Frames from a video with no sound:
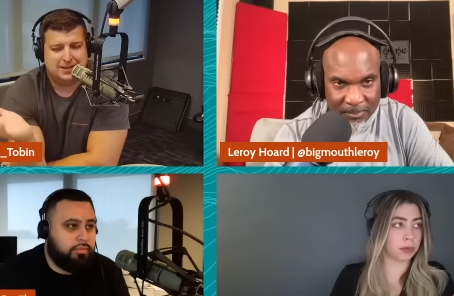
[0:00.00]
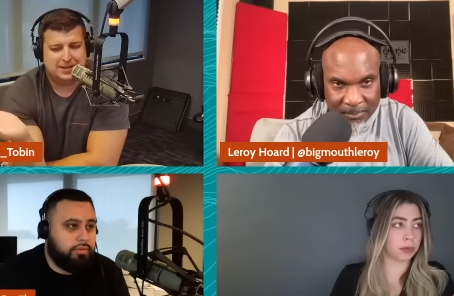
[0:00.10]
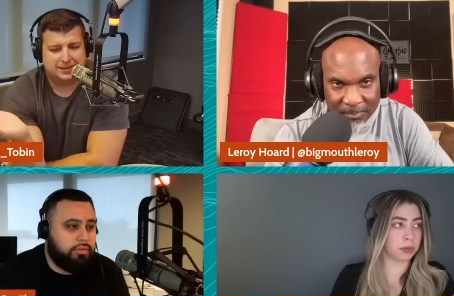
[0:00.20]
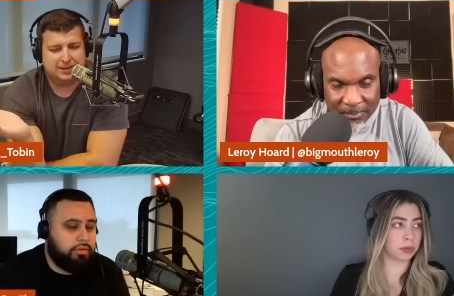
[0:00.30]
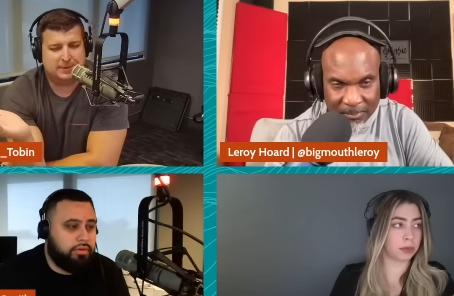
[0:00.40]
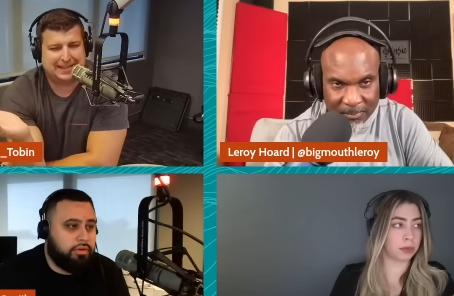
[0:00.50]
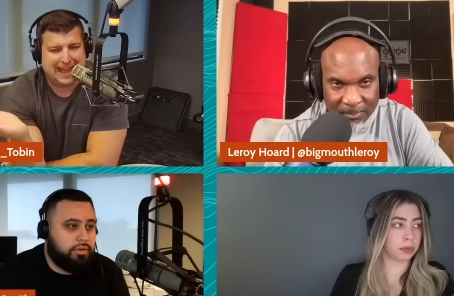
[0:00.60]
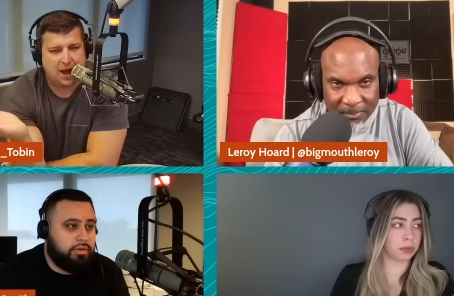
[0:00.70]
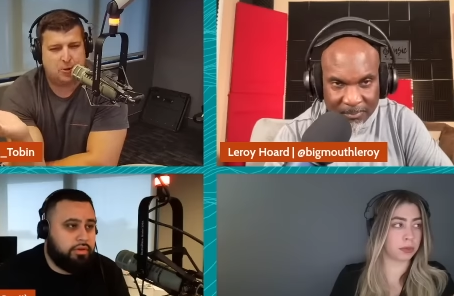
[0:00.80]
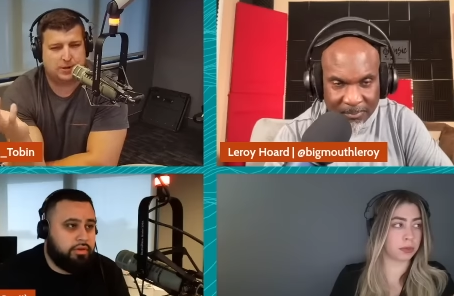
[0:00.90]
Speaker 1: a little bit of
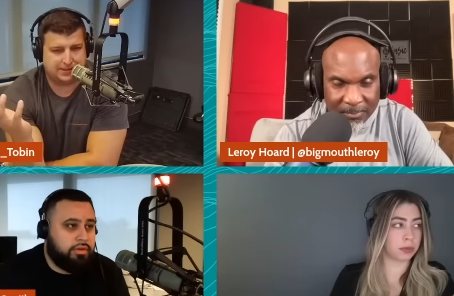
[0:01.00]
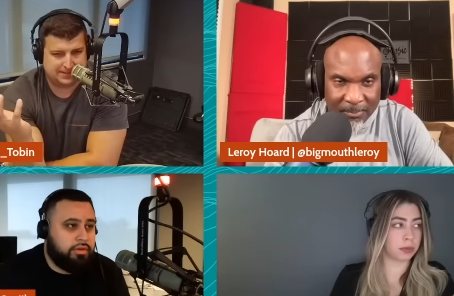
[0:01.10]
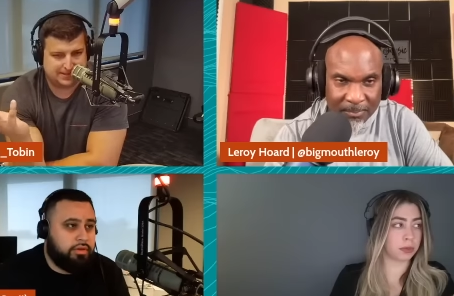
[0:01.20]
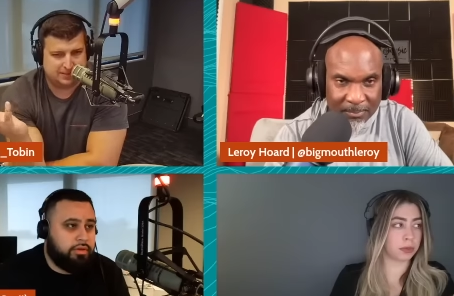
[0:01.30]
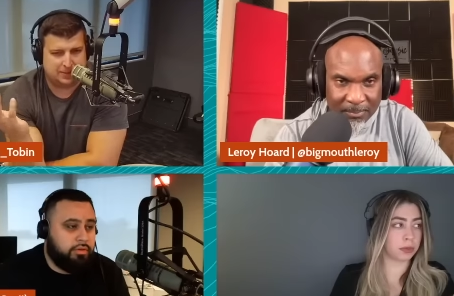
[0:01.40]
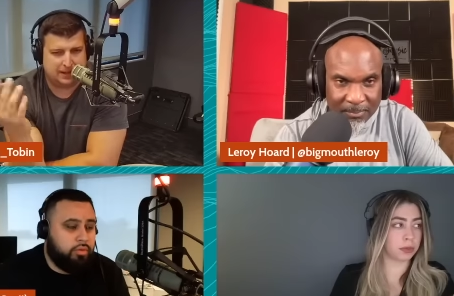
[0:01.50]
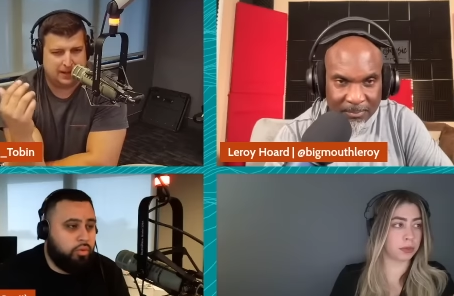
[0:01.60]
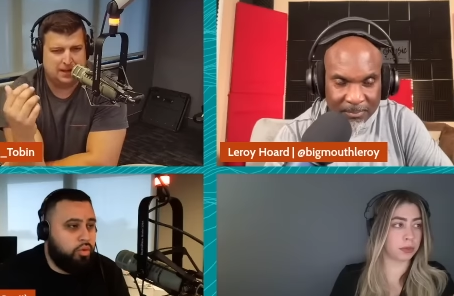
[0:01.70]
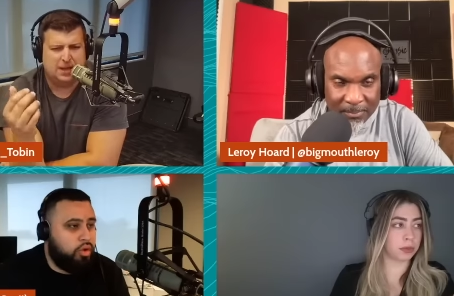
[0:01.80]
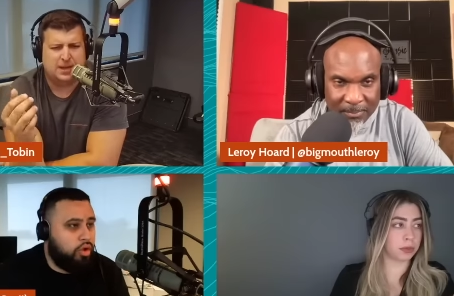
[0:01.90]
cowardice. So they're like,
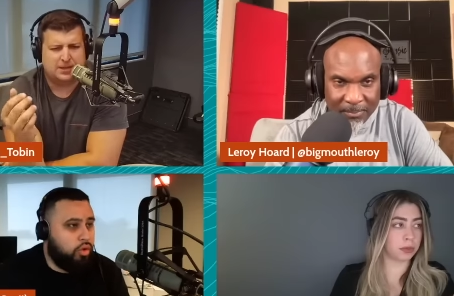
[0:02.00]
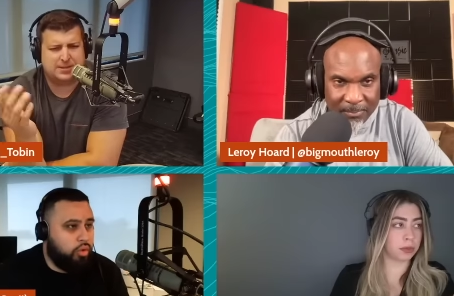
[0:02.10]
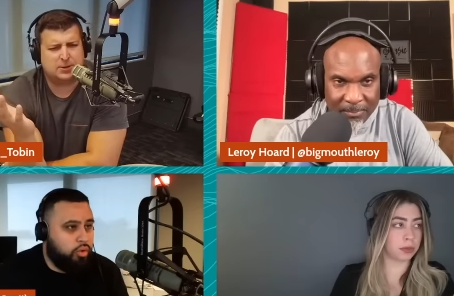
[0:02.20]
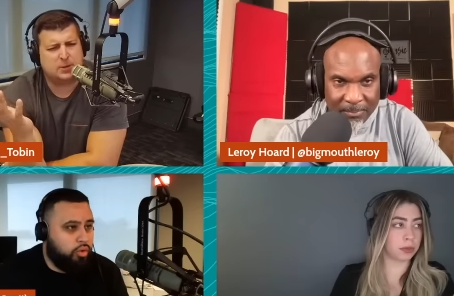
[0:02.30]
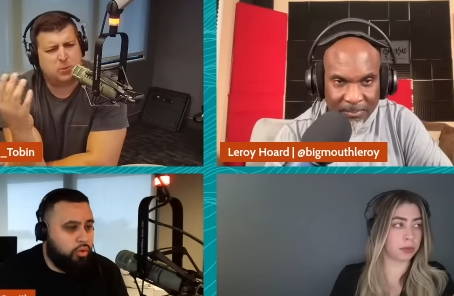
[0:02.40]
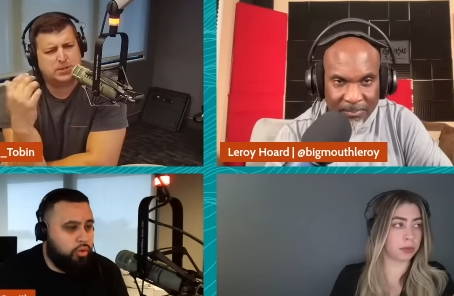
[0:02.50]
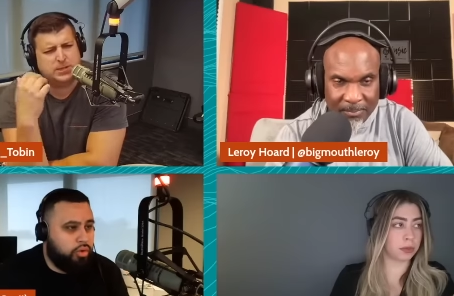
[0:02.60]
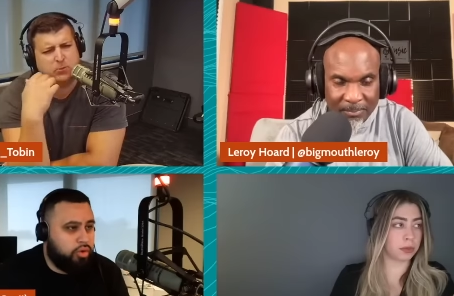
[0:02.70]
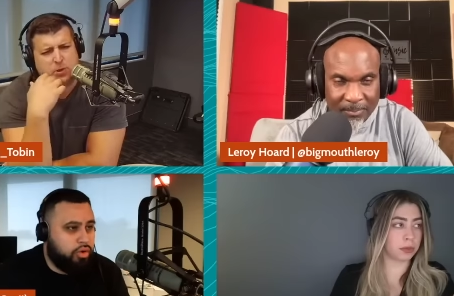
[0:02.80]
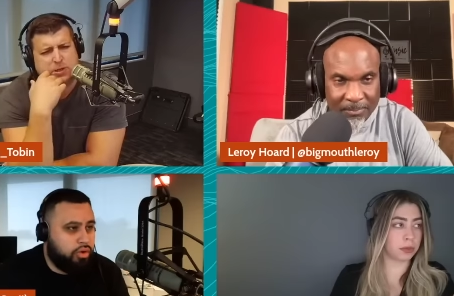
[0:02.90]
because they were like, what is
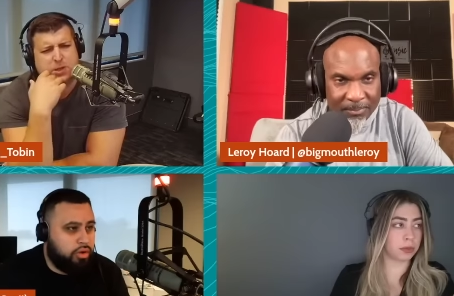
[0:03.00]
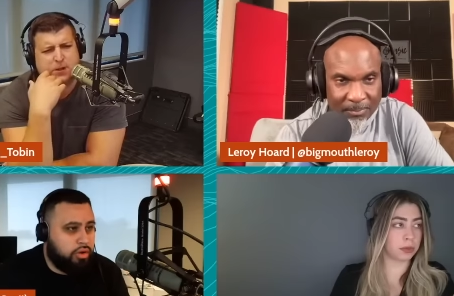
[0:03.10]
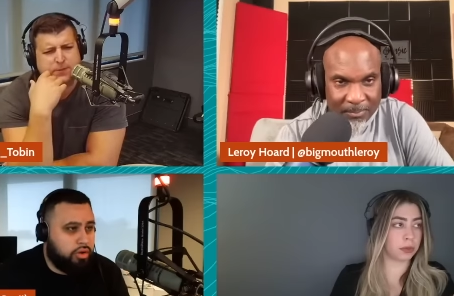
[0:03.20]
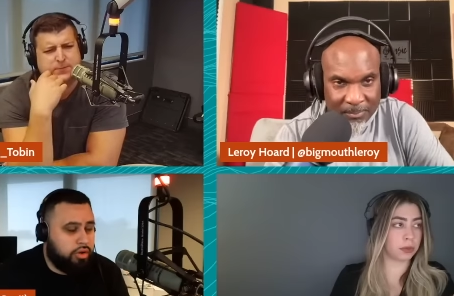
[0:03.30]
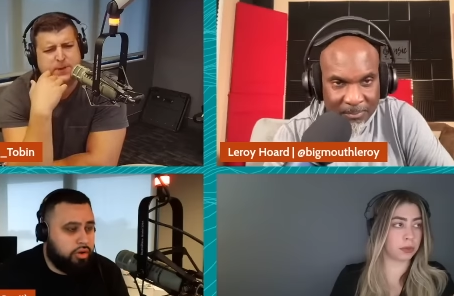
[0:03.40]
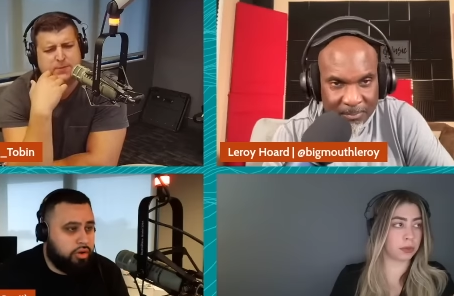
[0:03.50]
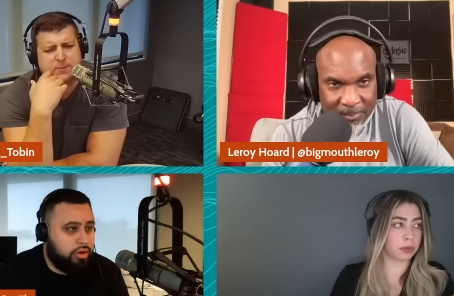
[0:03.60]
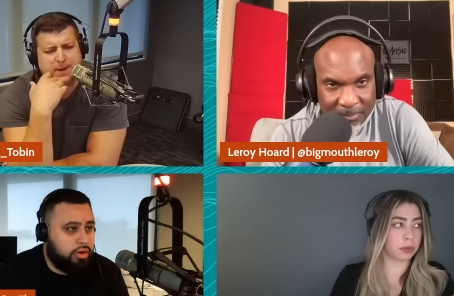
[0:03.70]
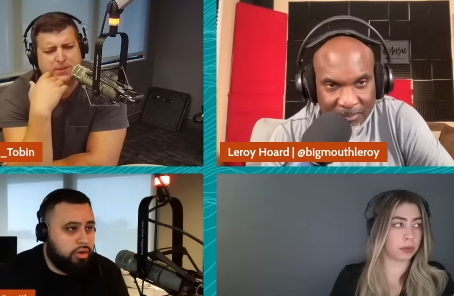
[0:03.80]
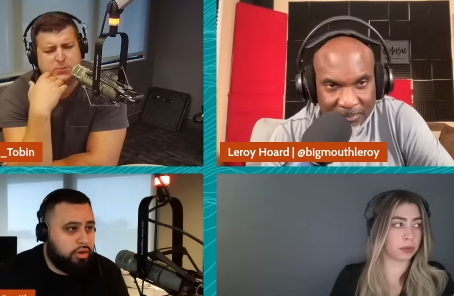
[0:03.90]
the what are the Dolphins favored
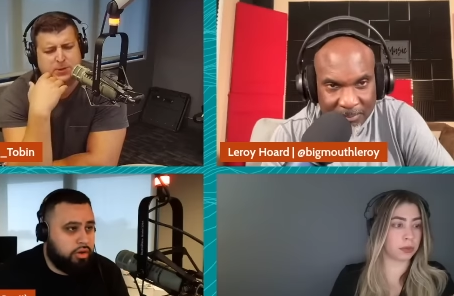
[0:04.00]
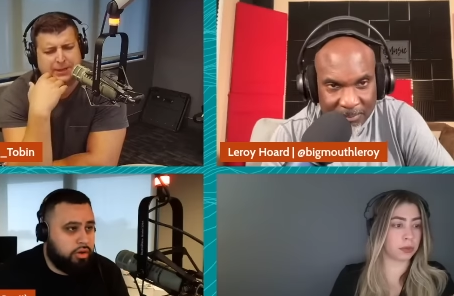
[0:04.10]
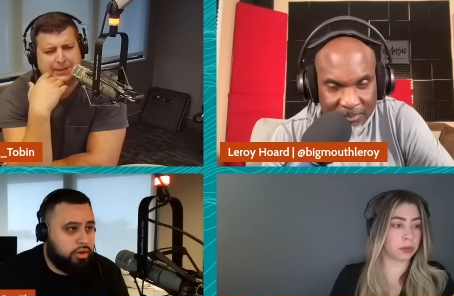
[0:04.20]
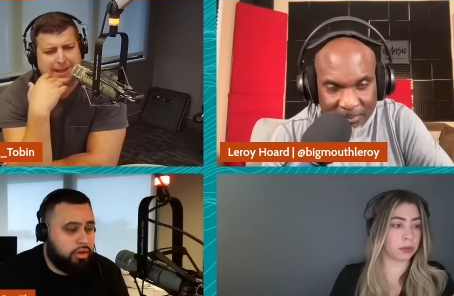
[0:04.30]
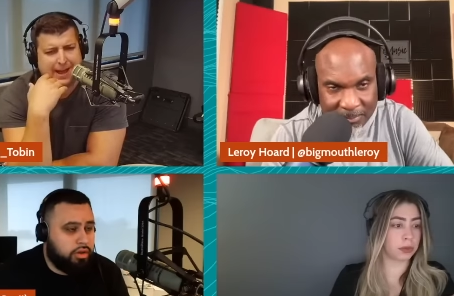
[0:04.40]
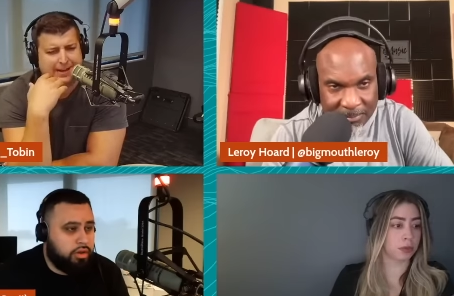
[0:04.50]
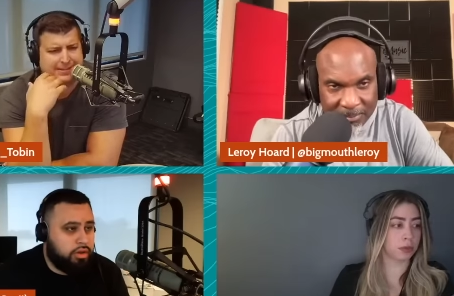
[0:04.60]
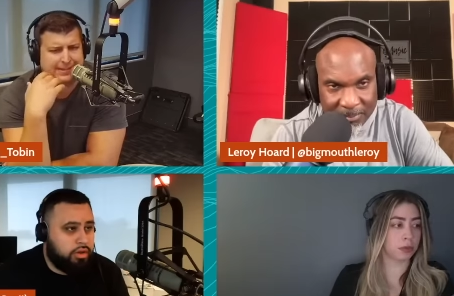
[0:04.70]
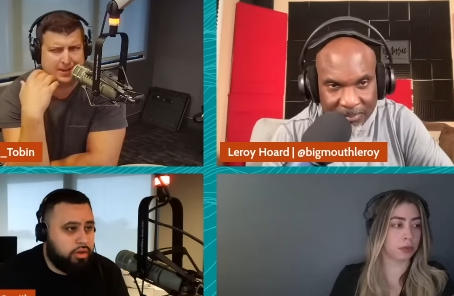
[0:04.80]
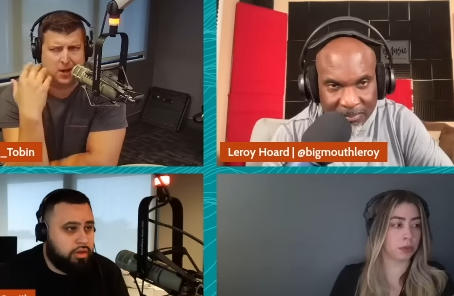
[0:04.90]
by this week? Like nine? I
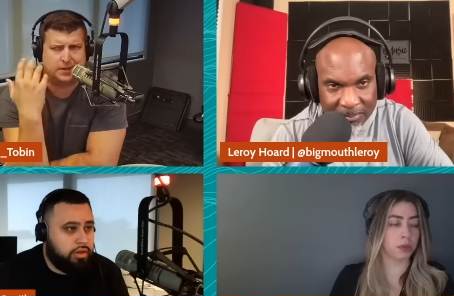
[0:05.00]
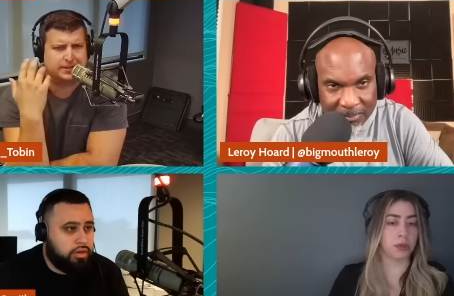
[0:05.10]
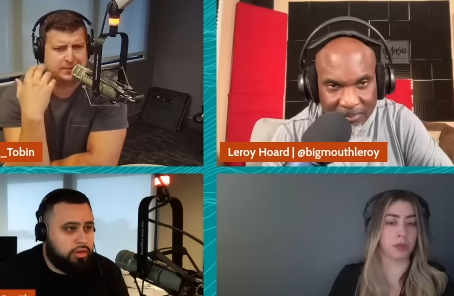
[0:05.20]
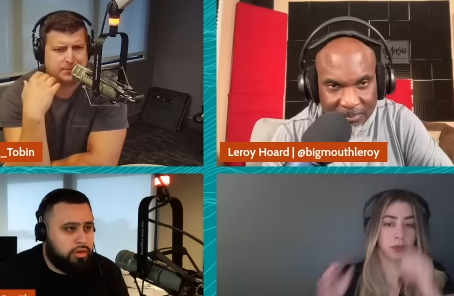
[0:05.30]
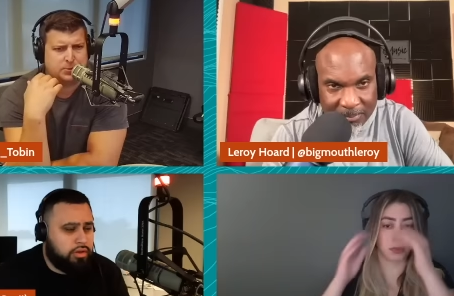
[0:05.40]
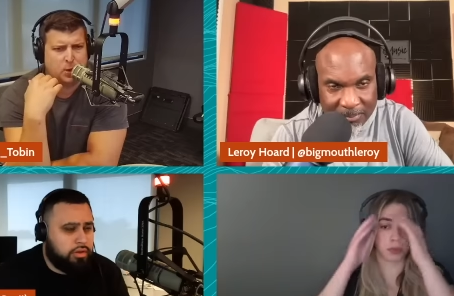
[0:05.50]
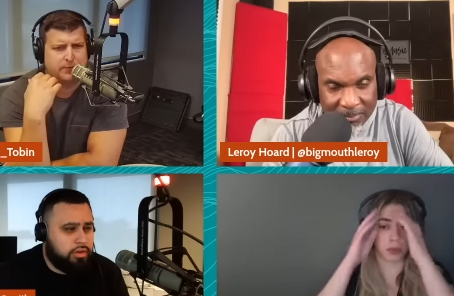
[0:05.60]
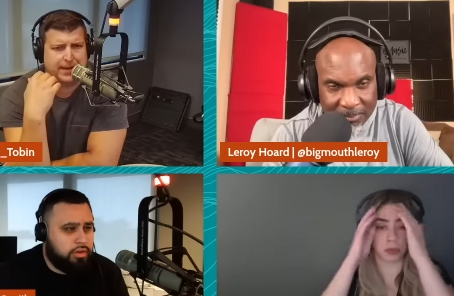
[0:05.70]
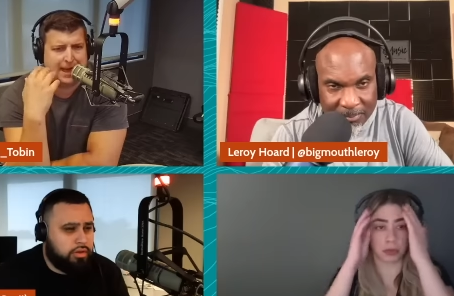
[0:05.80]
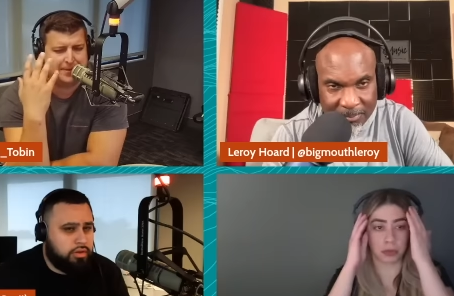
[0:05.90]
said, no, I think it's up to 12
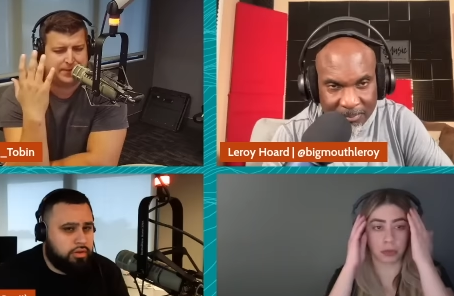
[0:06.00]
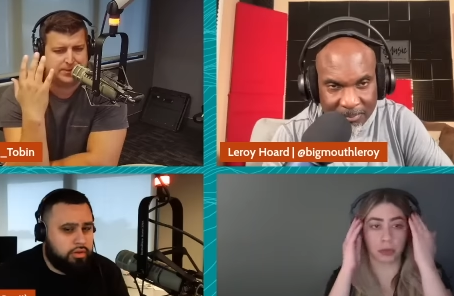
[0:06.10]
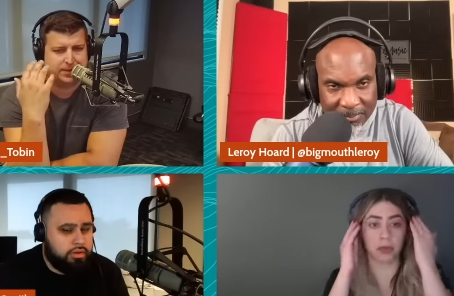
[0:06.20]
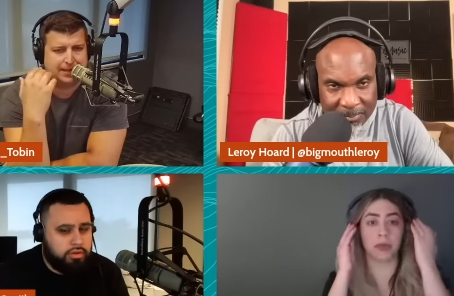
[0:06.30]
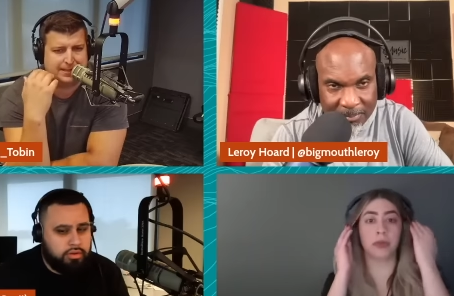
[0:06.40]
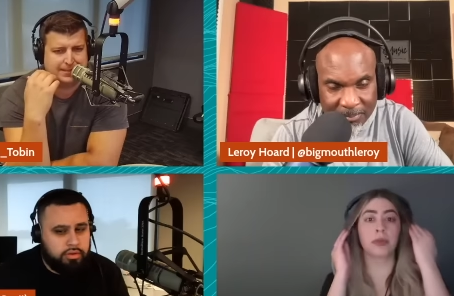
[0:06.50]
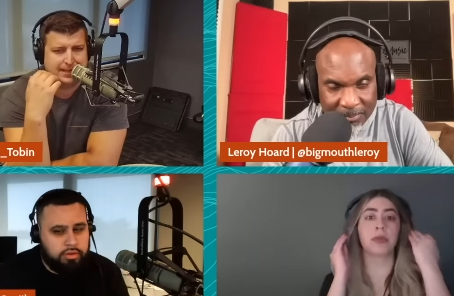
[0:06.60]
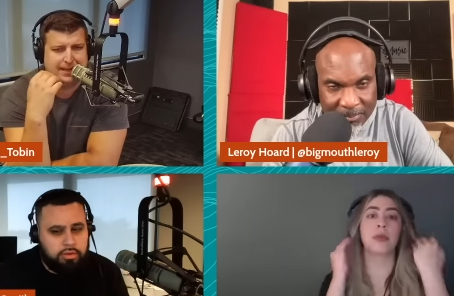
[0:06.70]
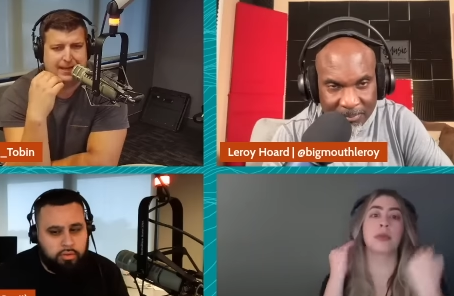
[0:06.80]
and a half. I saw last night.